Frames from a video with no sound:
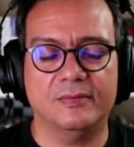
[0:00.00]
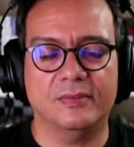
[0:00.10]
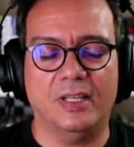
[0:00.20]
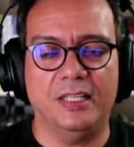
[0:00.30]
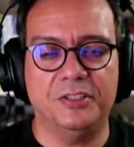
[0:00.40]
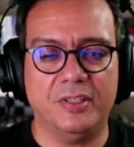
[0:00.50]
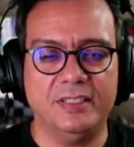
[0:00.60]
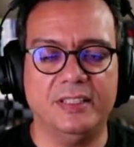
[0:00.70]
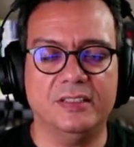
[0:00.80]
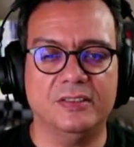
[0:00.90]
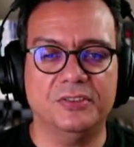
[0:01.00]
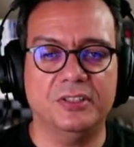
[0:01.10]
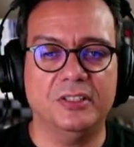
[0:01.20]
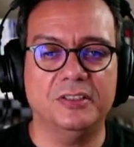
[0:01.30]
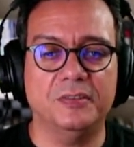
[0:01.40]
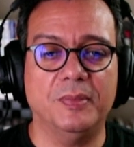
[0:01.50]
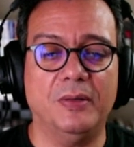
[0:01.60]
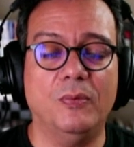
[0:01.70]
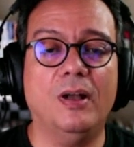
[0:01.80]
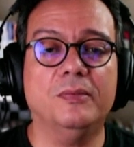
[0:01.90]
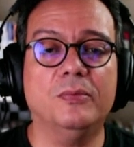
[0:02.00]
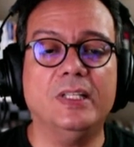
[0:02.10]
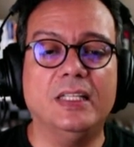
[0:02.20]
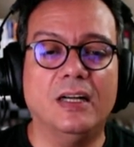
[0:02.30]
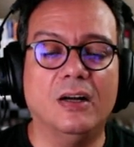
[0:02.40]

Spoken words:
address their concerns, but what we